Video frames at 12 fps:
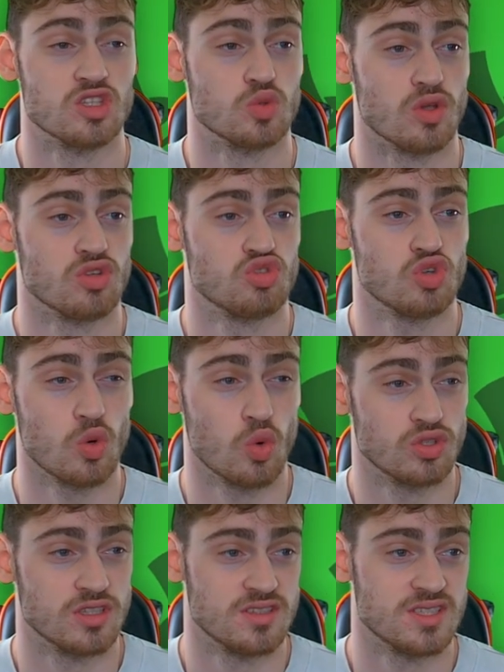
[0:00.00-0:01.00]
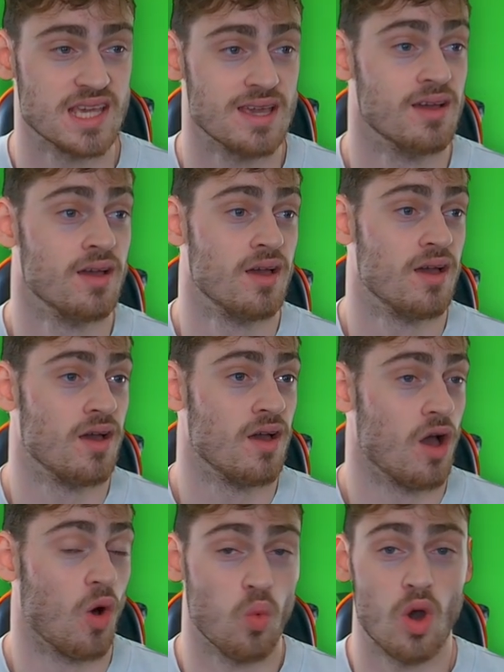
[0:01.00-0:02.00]
So I struggle to see
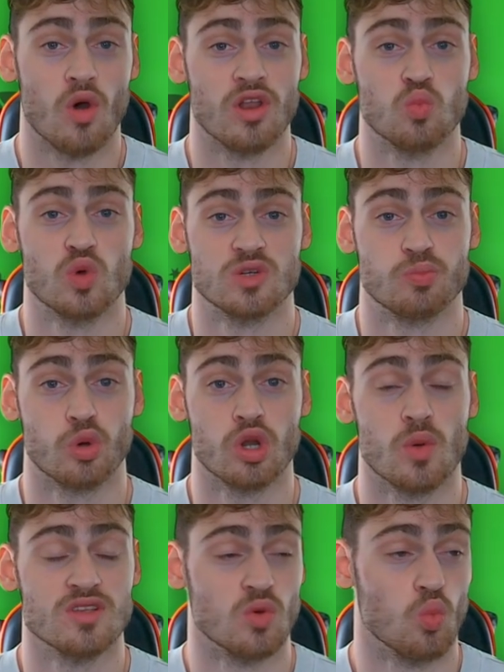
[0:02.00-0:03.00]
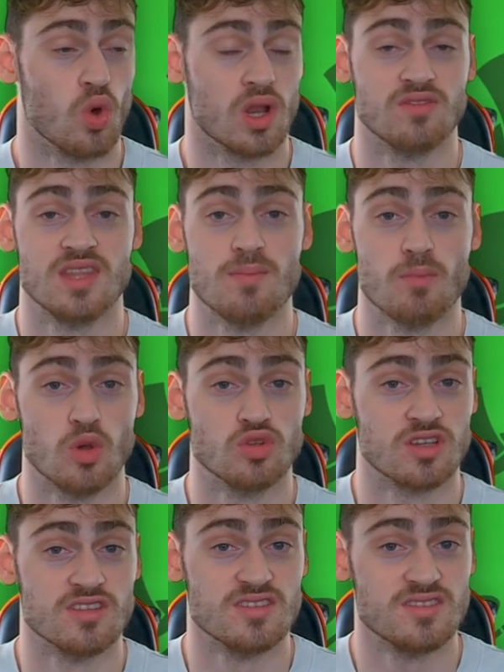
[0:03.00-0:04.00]
a world in which Bruno isn't one of the most
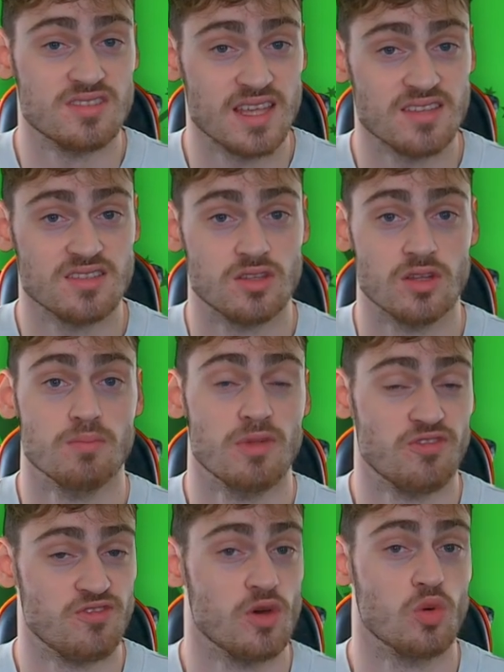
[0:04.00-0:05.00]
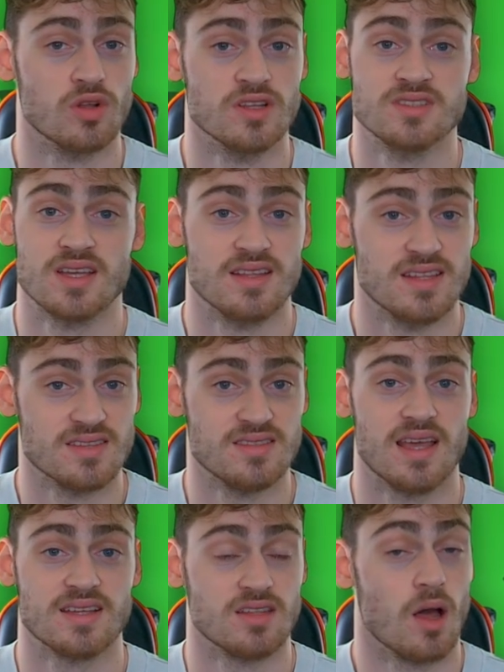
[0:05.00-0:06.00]
consistent midfielders in this
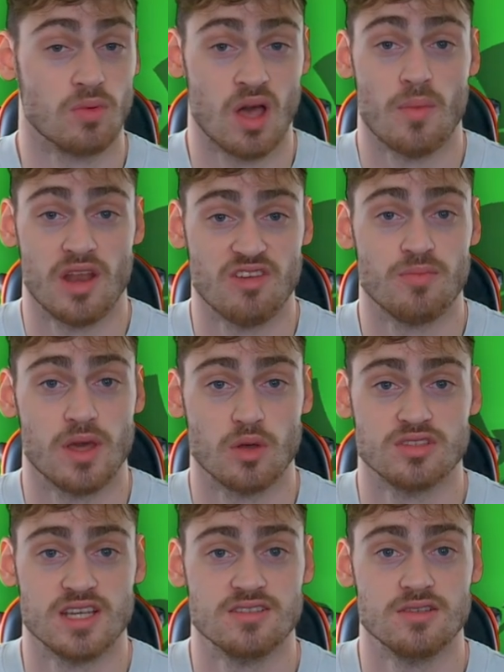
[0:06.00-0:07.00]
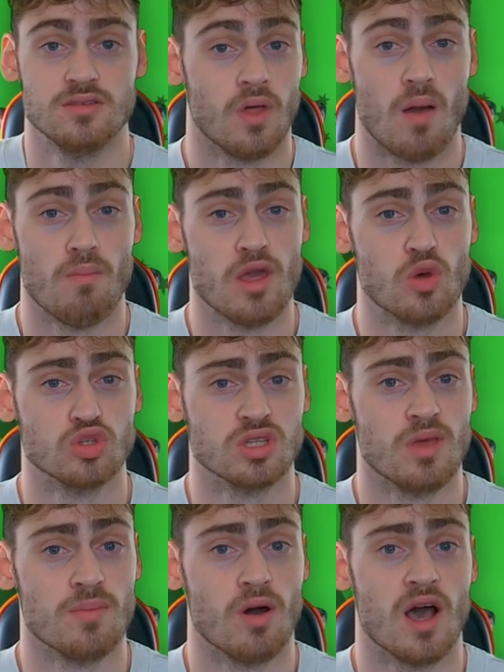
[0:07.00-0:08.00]
next upcoming FPL season. I may also
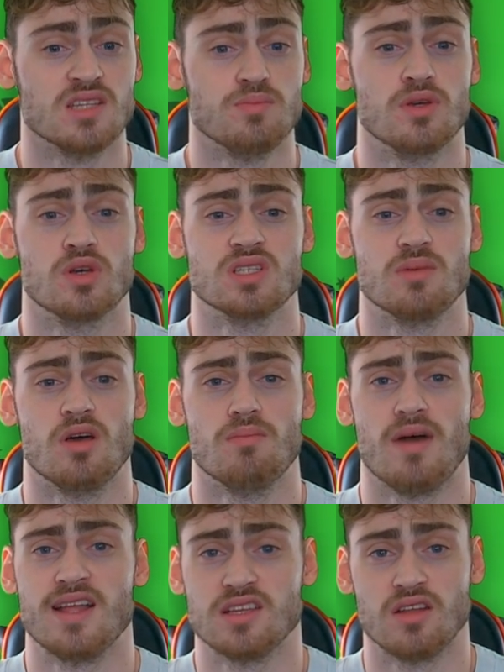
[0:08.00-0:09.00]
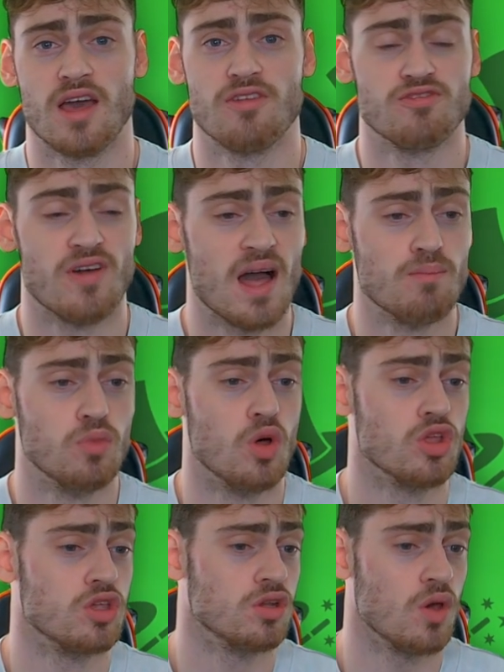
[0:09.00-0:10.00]
be biased because I'm a Man United fan,
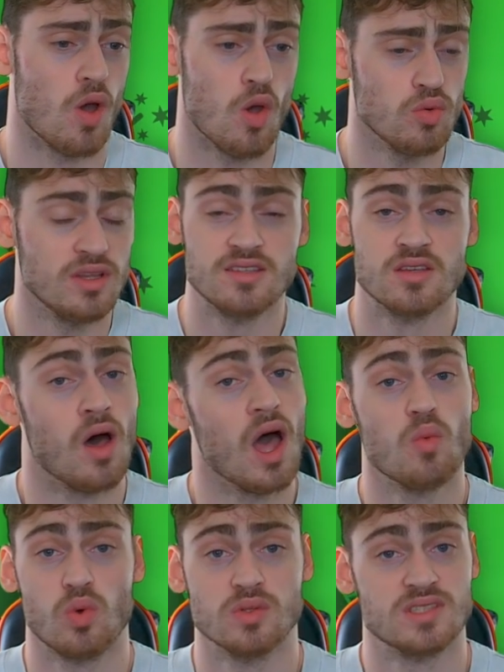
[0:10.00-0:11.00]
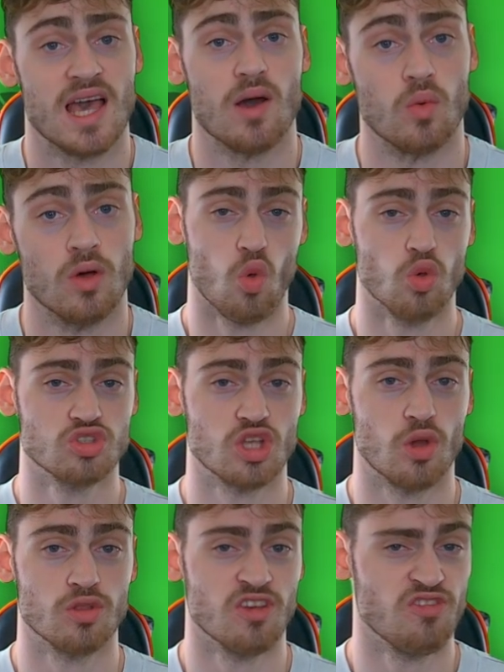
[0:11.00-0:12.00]
but you know, only time will tell.
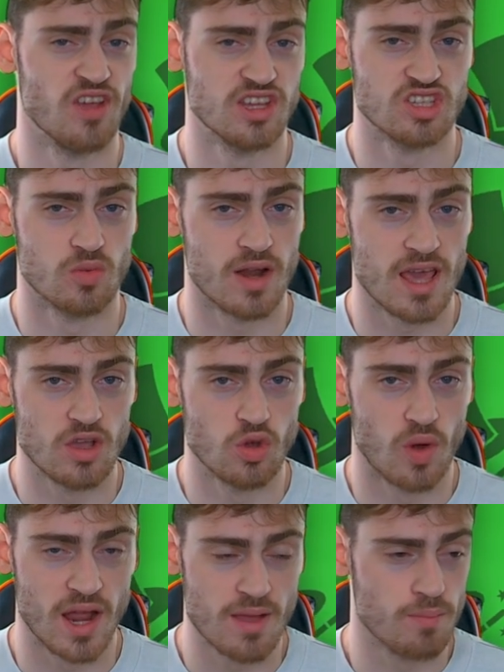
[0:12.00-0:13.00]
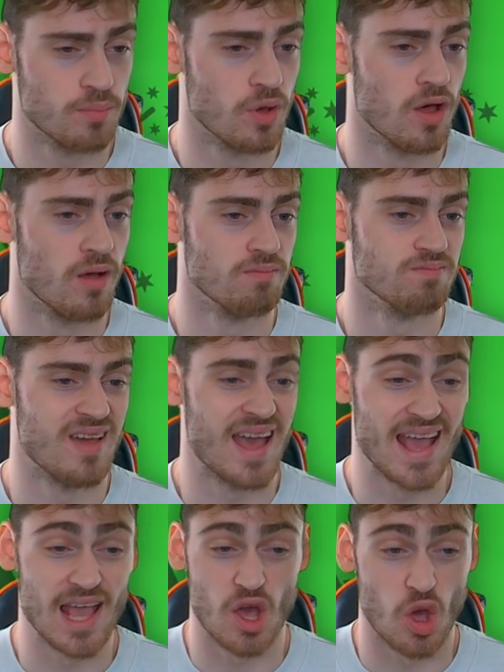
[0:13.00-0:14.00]
Also, the fixture run ain't great, but
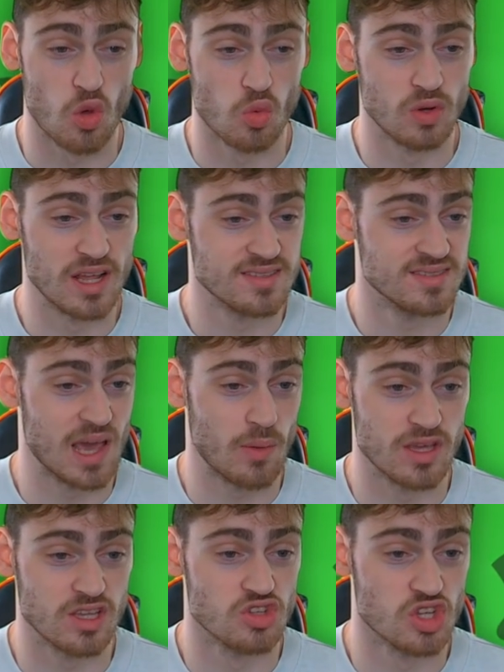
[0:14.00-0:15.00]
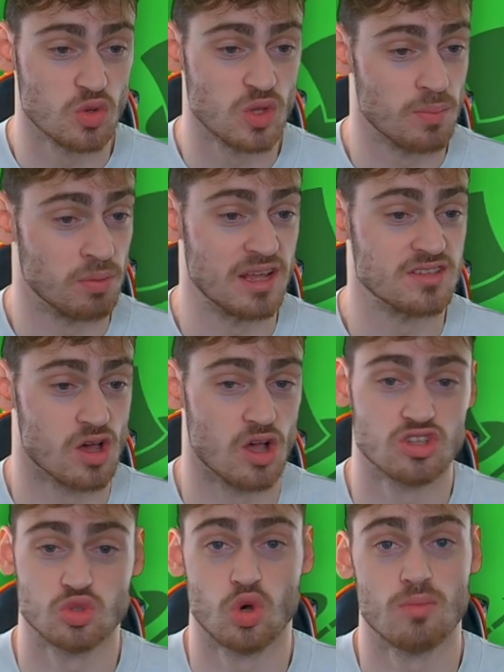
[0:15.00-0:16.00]
hey ho, let's see how he can do. He plays
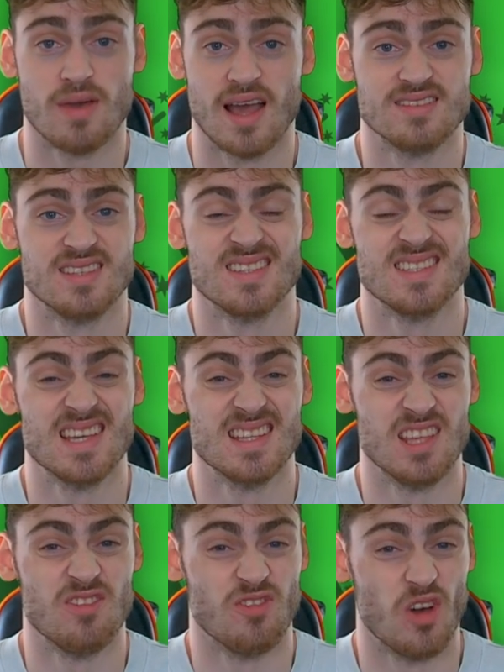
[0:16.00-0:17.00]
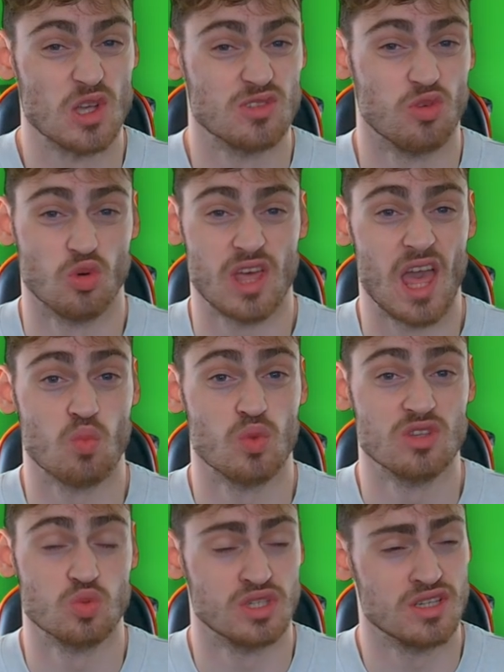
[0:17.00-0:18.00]
Arsenal and Man City in the first 4 game
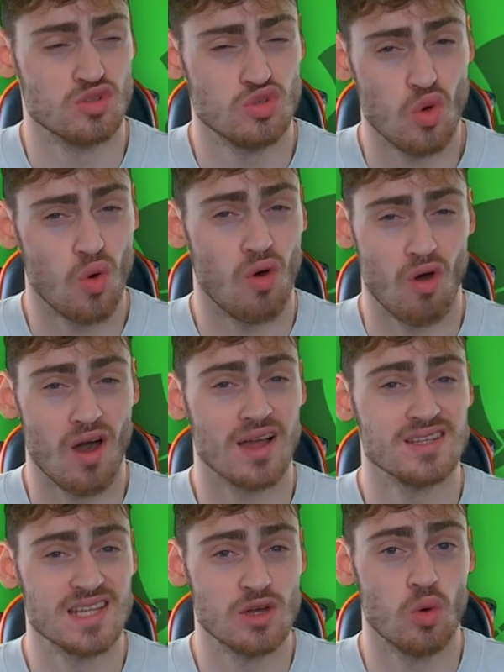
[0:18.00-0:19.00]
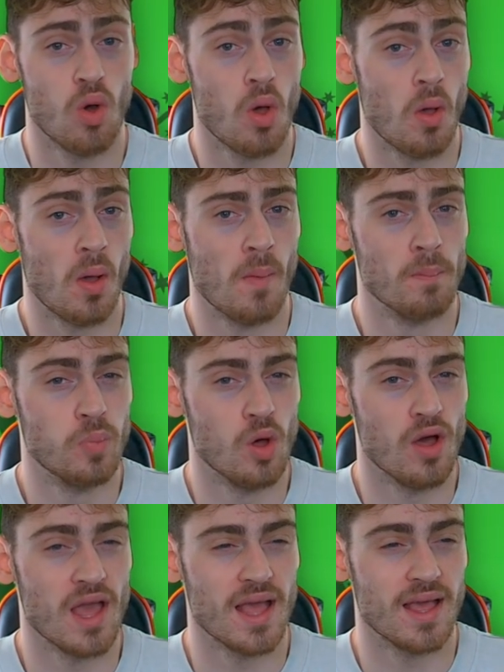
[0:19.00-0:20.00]
weeks, which is not ideal,
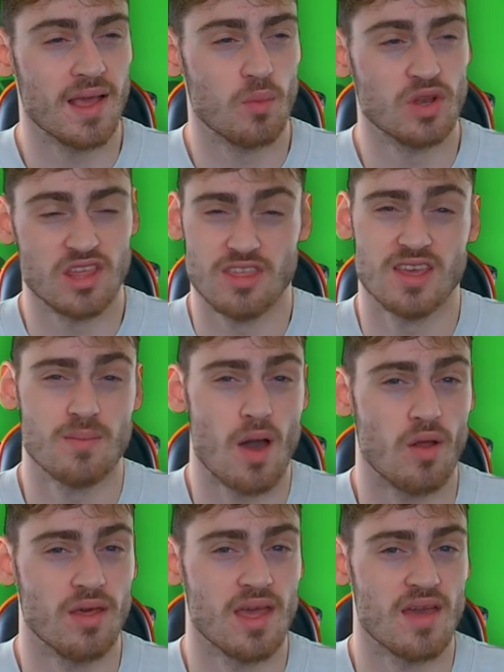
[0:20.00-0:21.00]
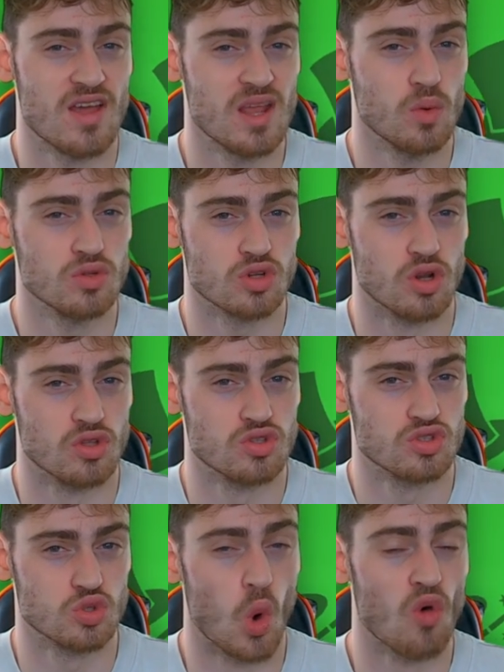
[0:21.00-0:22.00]
but when you think about it, if anyone's going to
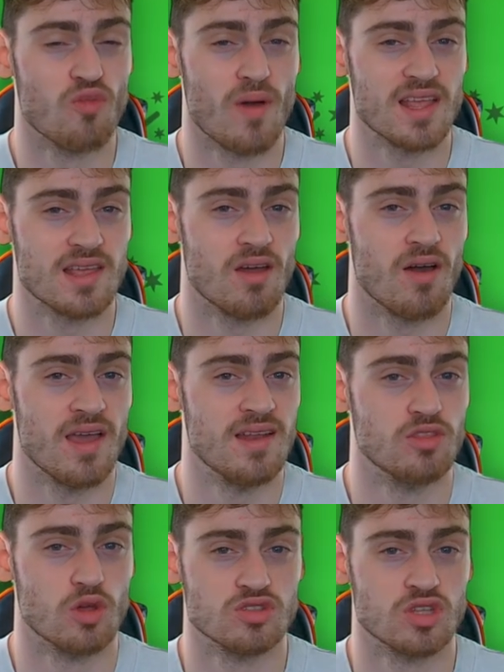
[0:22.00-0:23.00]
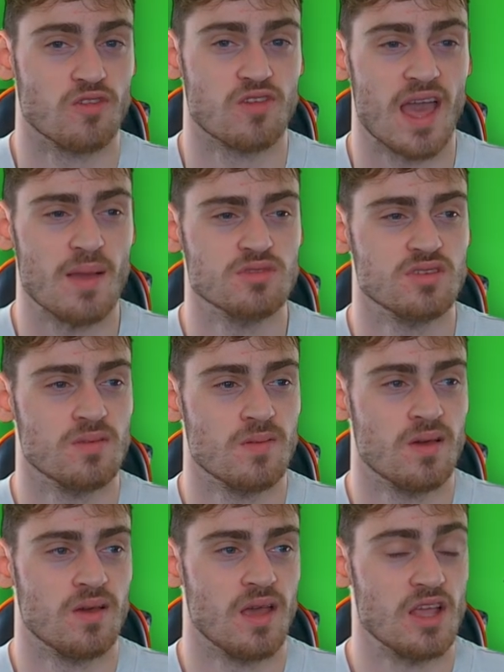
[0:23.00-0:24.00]
score for Man United in those tough games,
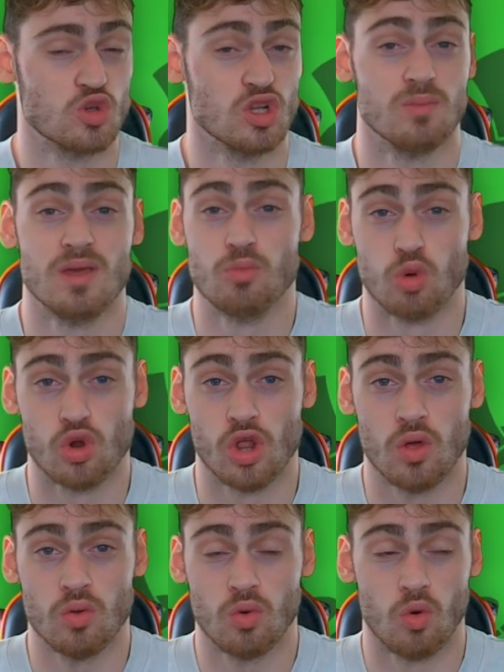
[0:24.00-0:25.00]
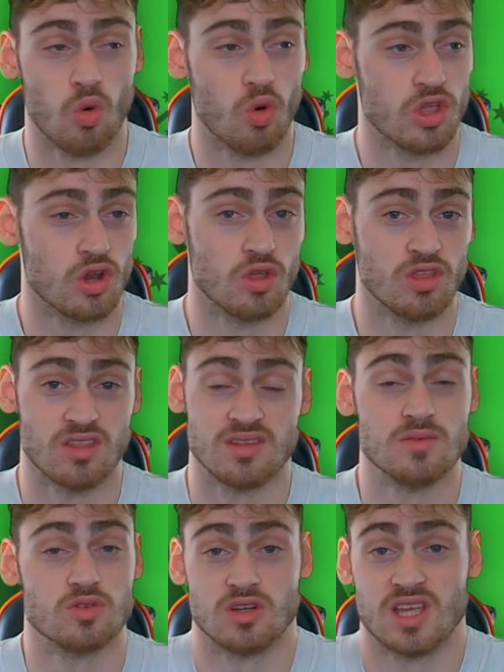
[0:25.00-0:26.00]
it's going to be Bruno, or, you know, the other
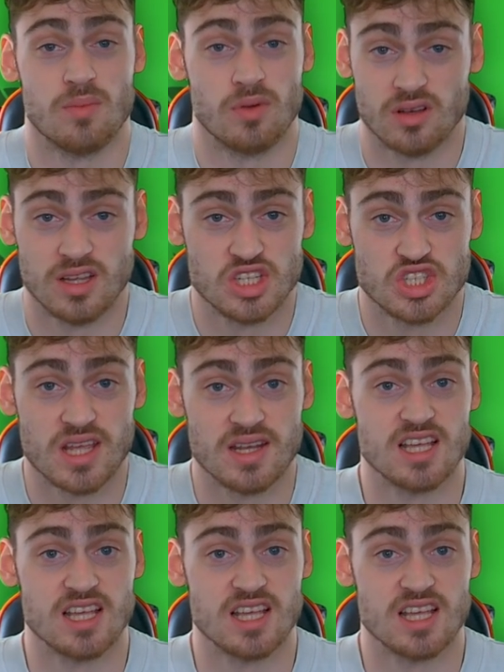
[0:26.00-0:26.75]
team's going to keep a clean sheet.